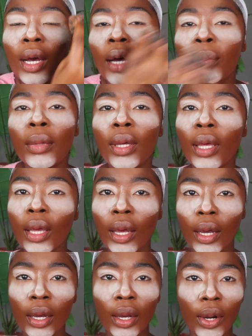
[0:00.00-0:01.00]
I'm looking
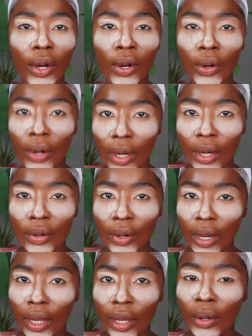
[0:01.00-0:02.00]

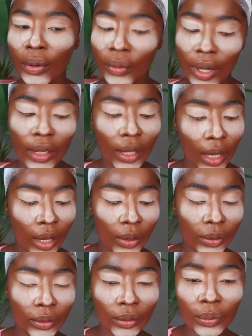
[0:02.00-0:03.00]
cray right now,
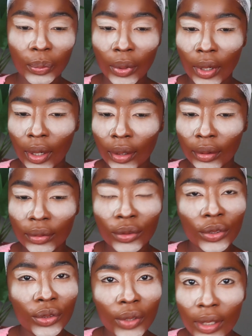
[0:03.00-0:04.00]
but
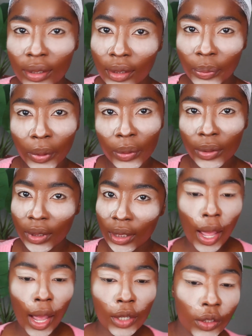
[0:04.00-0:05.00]
trust the process.
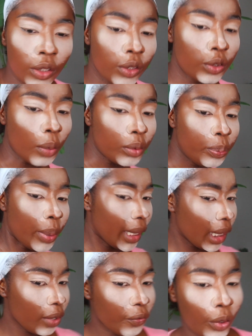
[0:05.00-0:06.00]
I actually stopped
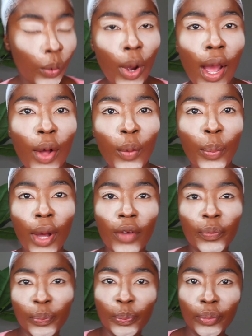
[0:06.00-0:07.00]
baking for a while, but I've
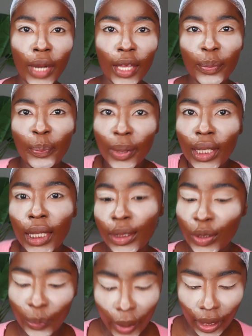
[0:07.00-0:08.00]
like been
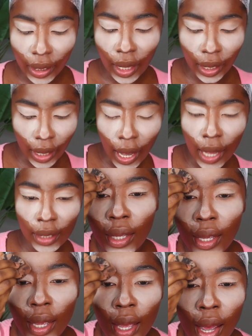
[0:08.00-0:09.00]
into baking again.
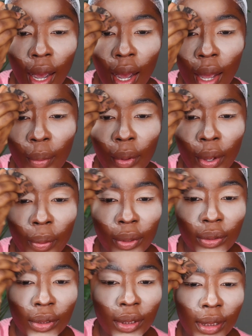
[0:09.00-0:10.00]
I'm going
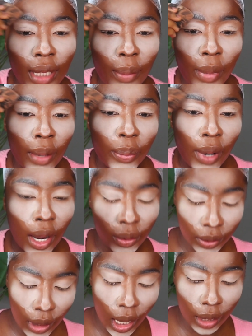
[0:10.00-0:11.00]
to set my brows
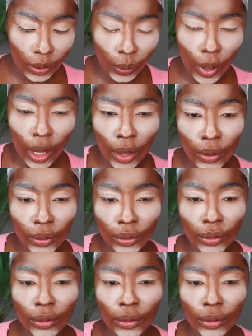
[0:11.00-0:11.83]
as well.